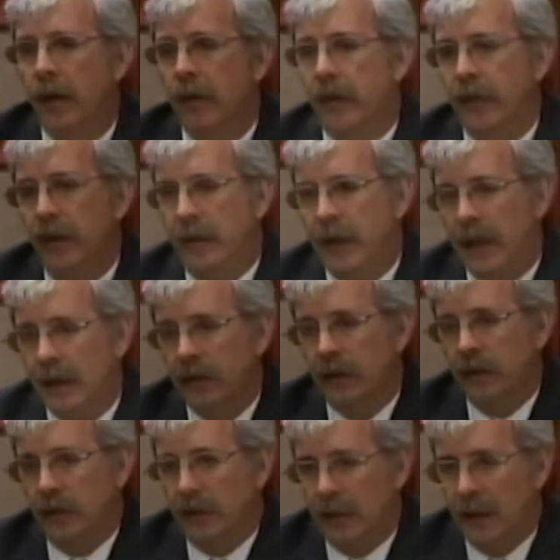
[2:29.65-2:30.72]
The
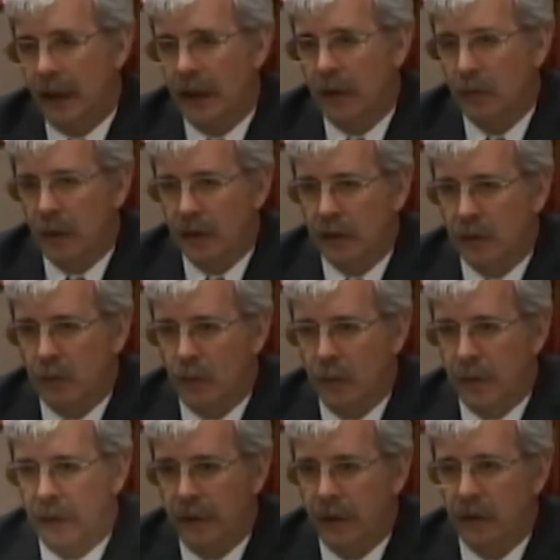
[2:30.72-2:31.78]
analysis that I wrestle
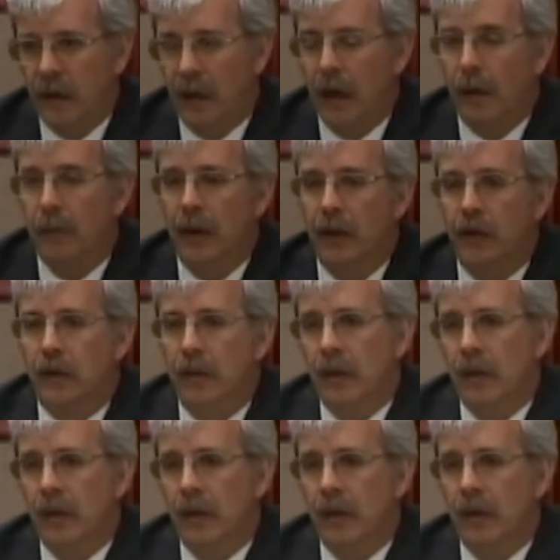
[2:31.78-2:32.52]
with is how much